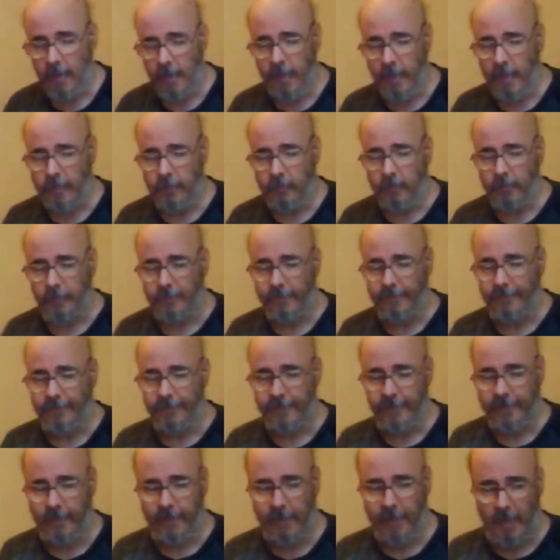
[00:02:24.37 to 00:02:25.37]
And you can
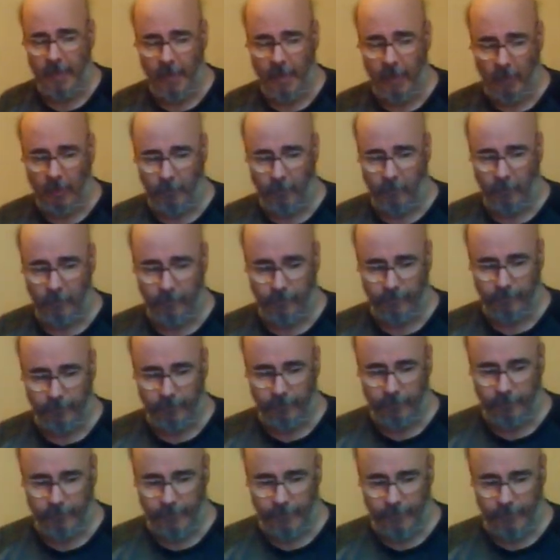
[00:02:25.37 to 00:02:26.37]
see how
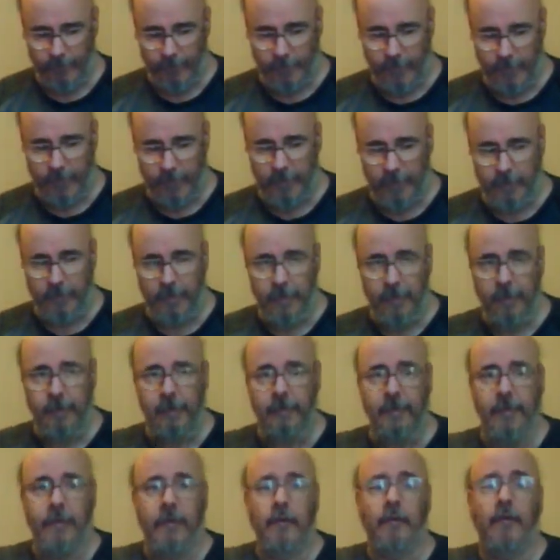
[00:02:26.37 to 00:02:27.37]

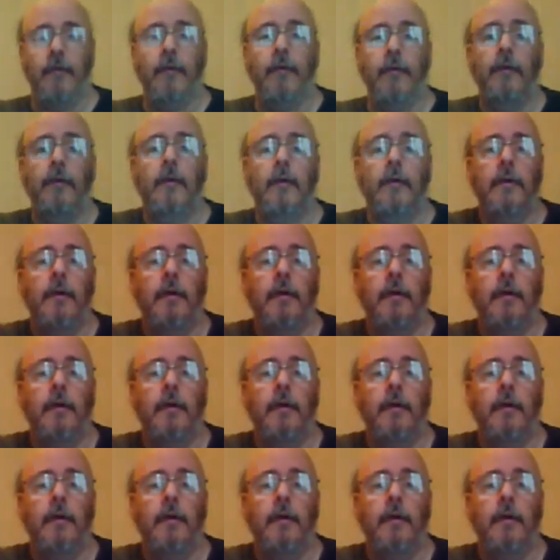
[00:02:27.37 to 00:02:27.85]
in here